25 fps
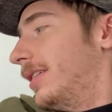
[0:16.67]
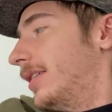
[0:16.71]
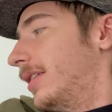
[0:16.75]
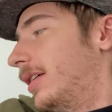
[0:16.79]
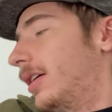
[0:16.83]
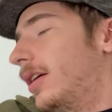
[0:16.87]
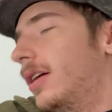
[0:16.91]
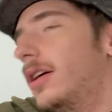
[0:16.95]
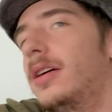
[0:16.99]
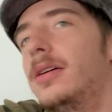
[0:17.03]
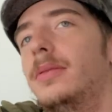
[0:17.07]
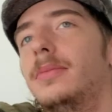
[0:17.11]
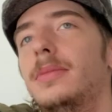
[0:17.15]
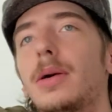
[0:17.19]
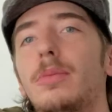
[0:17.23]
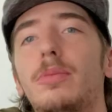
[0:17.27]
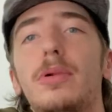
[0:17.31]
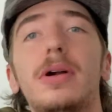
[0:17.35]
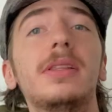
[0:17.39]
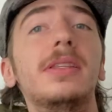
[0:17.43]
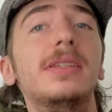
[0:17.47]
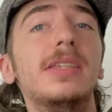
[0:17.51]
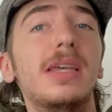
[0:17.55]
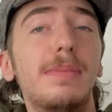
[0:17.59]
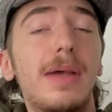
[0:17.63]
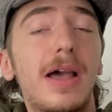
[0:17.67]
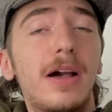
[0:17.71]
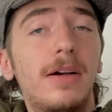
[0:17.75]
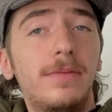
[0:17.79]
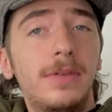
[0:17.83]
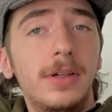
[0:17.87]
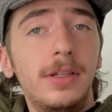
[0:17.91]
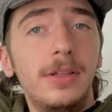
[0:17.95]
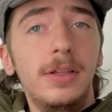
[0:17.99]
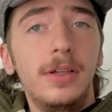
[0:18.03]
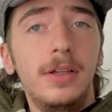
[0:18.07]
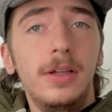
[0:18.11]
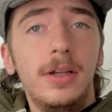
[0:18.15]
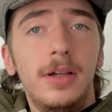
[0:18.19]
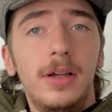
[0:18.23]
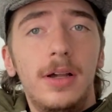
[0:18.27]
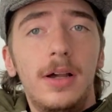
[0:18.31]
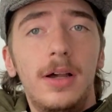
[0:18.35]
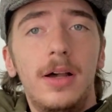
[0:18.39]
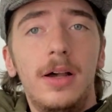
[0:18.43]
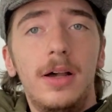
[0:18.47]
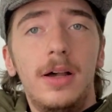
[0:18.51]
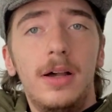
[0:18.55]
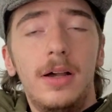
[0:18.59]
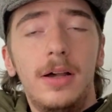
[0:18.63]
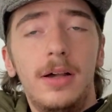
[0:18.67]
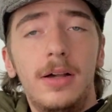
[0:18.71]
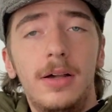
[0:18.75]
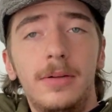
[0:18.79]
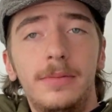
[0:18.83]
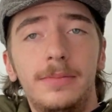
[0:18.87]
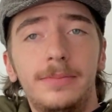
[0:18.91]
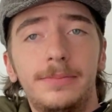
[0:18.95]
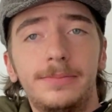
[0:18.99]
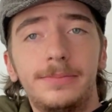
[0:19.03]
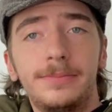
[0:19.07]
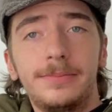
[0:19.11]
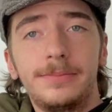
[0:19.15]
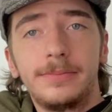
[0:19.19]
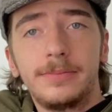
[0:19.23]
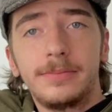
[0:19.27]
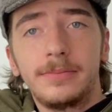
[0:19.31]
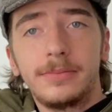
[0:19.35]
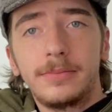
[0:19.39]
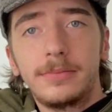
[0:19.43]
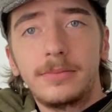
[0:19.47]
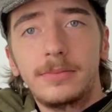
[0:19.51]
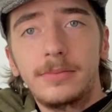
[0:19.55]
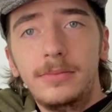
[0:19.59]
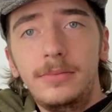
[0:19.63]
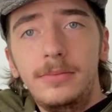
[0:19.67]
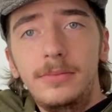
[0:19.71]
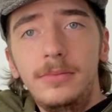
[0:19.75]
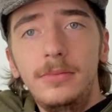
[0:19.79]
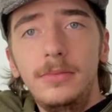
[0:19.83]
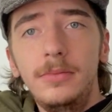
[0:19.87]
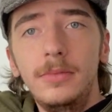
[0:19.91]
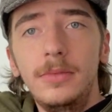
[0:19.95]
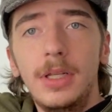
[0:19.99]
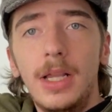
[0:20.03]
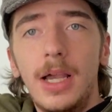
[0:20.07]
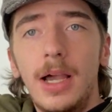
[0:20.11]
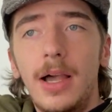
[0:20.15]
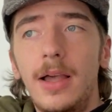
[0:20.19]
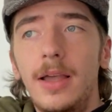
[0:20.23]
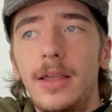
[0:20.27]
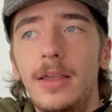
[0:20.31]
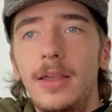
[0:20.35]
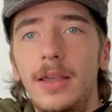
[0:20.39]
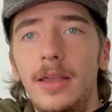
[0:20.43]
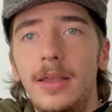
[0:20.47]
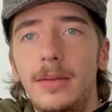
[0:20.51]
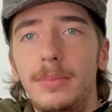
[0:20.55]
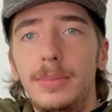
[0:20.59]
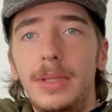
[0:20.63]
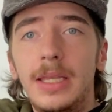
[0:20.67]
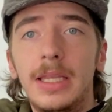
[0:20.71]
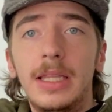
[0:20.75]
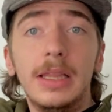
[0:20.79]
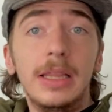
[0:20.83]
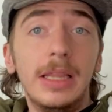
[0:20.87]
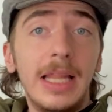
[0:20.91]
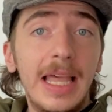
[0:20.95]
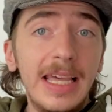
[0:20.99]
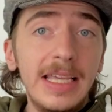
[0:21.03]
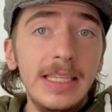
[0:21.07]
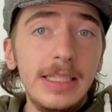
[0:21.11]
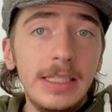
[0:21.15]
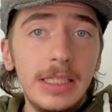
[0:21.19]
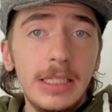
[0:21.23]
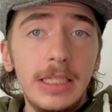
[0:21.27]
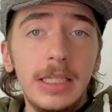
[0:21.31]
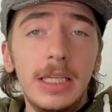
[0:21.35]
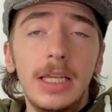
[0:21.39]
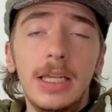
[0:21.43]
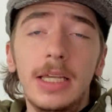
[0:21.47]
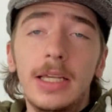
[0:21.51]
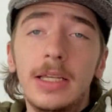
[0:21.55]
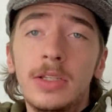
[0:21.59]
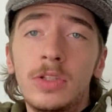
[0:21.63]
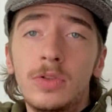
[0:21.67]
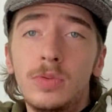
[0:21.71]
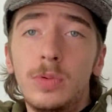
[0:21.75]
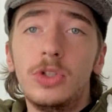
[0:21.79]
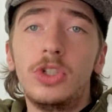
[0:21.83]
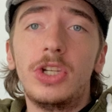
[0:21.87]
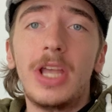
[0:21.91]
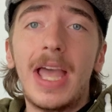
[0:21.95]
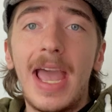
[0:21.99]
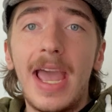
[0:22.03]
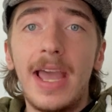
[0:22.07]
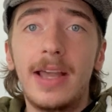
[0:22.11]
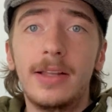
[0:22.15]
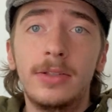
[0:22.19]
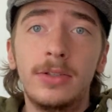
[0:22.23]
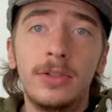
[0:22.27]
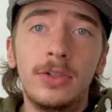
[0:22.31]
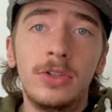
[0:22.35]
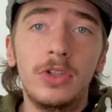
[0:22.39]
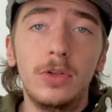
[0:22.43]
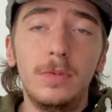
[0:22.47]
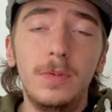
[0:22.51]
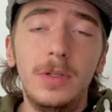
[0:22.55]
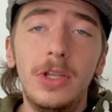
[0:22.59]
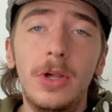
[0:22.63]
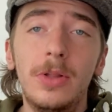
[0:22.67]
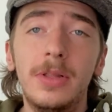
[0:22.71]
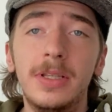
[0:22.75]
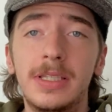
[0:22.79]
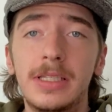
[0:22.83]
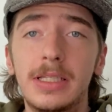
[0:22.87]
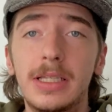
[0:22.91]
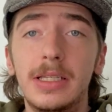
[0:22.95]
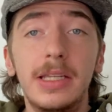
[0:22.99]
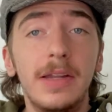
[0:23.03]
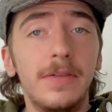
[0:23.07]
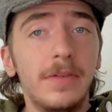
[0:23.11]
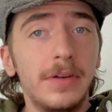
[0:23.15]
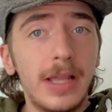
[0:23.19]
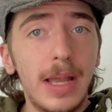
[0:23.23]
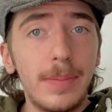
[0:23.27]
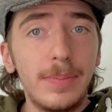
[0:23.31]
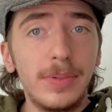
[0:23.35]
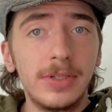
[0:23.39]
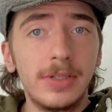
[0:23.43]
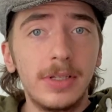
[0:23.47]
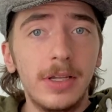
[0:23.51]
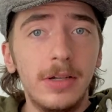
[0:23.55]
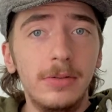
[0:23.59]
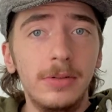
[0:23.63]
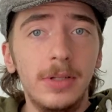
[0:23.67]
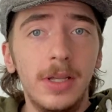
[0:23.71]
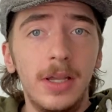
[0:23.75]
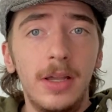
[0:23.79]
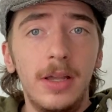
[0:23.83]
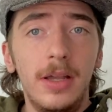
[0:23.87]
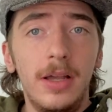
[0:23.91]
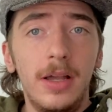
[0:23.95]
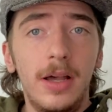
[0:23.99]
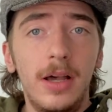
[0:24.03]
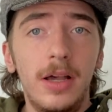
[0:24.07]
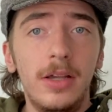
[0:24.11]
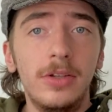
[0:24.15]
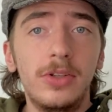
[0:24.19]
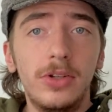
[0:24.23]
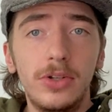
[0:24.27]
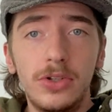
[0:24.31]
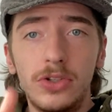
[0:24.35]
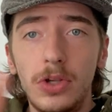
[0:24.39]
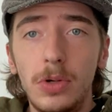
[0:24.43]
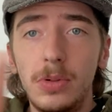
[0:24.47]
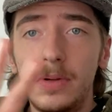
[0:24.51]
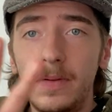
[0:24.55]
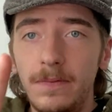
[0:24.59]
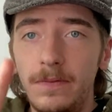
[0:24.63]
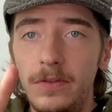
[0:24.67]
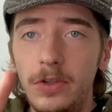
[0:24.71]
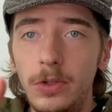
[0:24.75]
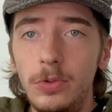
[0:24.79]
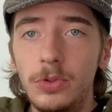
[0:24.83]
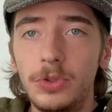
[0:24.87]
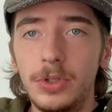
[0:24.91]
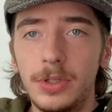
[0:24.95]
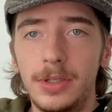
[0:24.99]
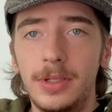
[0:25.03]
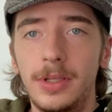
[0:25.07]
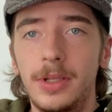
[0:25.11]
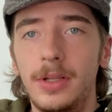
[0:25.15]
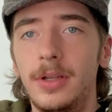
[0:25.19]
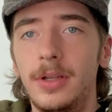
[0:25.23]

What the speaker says: I'm wearing the same outfit. I am being lazy and switch hats, so we know this is a different episode, so there's no confusion.